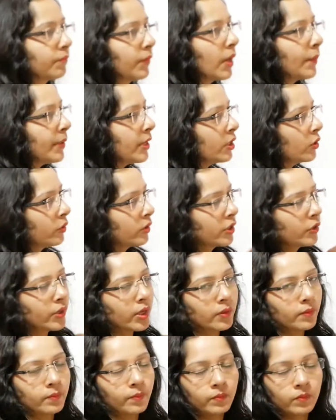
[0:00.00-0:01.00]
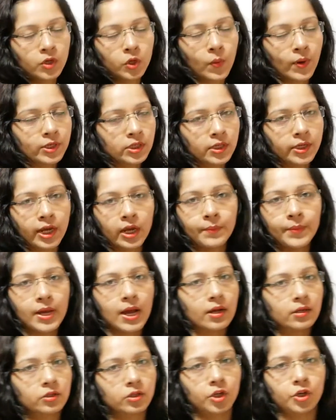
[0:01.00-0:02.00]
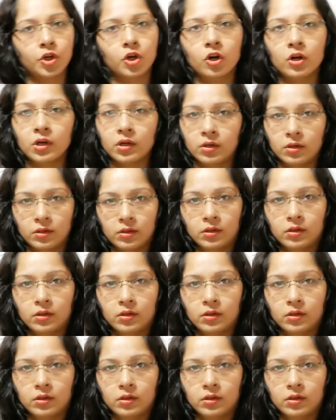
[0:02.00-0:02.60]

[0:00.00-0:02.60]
Maybe the question can be asked in your